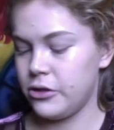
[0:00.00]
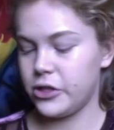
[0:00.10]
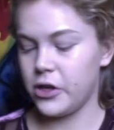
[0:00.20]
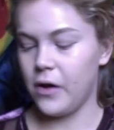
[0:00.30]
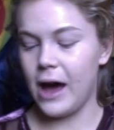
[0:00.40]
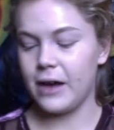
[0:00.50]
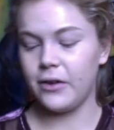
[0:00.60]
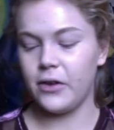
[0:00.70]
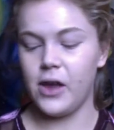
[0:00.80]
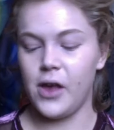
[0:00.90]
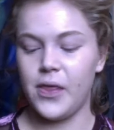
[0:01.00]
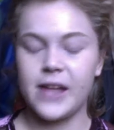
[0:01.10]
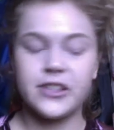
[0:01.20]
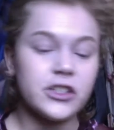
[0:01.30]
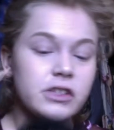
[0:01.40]
So, I don't know, yeah.
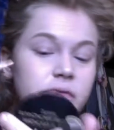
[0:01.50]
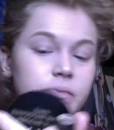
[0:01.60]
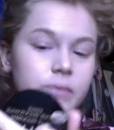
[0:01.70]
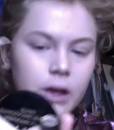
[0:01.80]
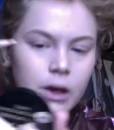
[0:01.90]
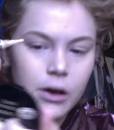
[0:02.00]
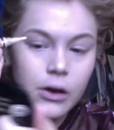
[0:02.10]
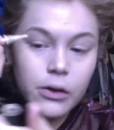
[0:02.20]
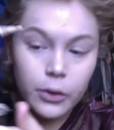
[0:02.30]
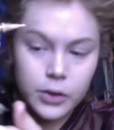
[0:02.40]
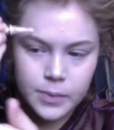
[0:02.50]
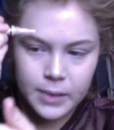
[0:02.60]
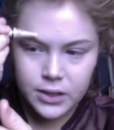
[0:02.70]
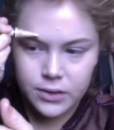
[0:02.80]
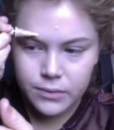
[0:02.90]
Those are my
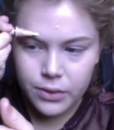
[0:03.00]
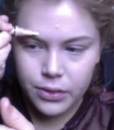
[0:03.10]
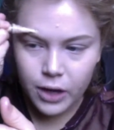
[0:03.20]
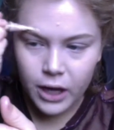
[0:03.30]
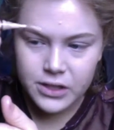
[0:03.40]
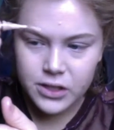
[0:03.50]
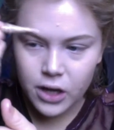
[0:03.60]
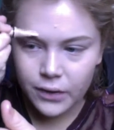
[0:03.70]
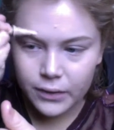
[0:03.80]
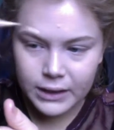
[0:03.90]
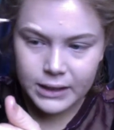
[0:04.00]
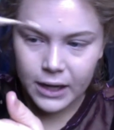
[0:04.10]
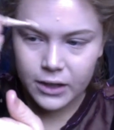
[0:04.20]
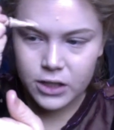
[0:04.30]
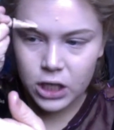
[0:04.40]
thoughts on the
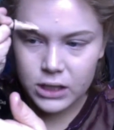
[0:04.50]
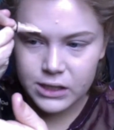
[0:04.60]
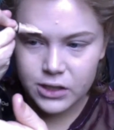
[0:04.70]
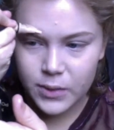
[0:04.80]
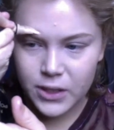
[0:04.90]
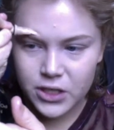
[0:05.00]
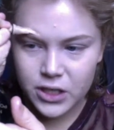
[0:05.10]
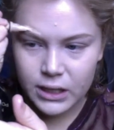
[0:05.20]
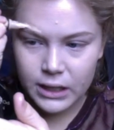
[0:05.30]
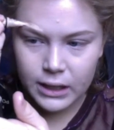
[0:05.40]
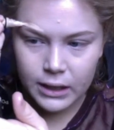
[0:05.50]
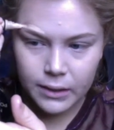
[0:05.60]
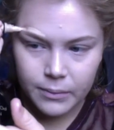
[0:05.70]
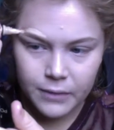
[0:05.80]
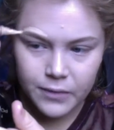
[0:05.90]
entire Tarte situation.
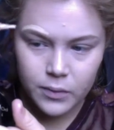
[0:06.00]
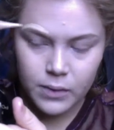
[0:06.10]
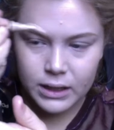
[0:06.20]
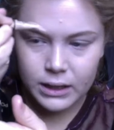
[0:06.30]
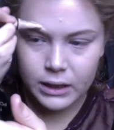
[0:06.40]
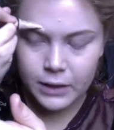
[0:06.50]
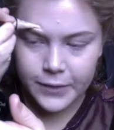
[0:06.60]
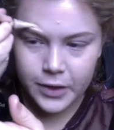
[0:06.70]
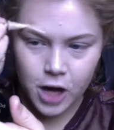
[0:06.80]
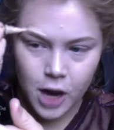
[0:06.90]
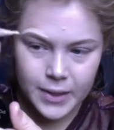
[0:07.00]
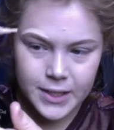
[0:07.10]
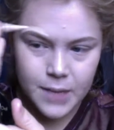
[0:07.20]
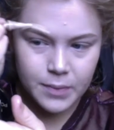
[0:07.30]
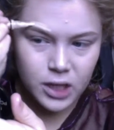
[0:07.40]
If you want to leave a comment
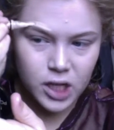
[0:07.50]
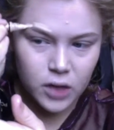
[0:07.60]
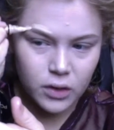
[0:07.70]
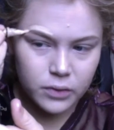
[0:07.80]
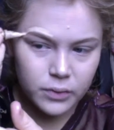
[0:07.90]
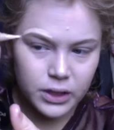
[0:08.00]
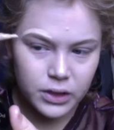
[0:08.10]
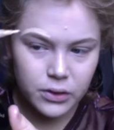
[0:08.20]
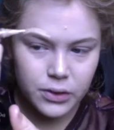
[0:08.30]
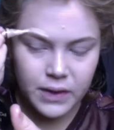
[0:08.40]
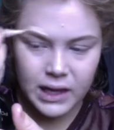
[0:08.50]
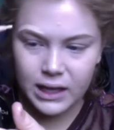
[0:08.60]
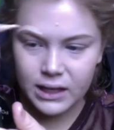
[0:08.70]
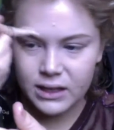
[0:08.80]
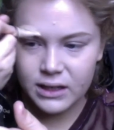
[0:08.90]
down below on what you
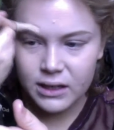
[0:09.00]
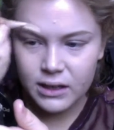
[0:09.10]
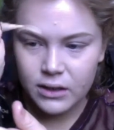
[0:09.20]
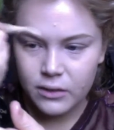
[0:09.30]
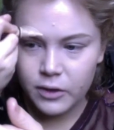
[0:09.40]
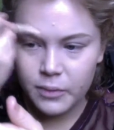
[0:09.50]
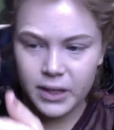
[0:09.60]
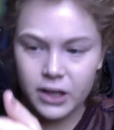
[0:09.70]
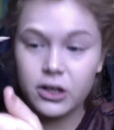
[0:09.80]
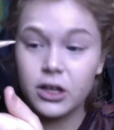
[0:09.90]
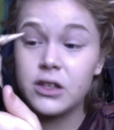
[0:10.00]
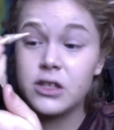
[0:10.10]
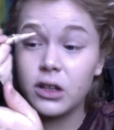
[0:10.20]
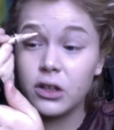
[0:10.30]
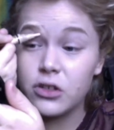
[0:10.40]
think would be a good
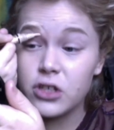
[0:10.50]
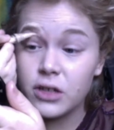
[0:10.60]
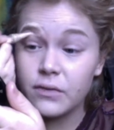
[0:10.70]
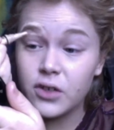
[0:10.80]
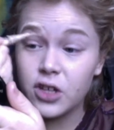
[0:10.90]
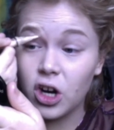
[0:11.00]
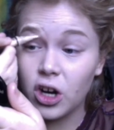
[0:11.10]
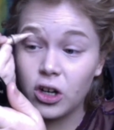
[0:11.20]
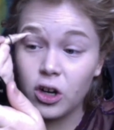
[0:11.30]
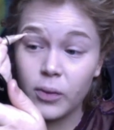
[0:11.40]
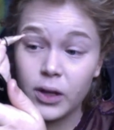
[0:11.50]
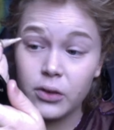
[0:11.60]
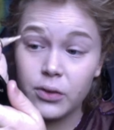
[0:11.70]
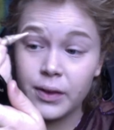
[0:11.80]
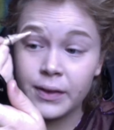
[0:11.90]
solution for Tarte or what
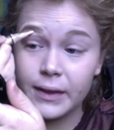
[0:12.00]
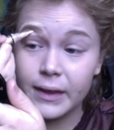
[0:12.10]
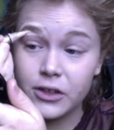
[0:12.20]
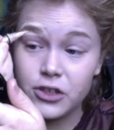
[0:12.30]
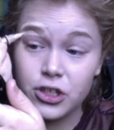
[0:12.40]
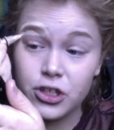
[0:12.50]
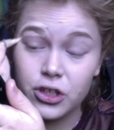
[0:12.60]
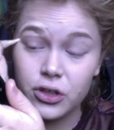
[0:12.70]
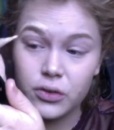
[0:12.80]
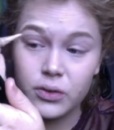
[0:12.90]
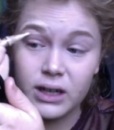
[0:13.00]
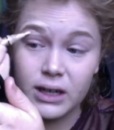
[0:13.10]
you think that they should do,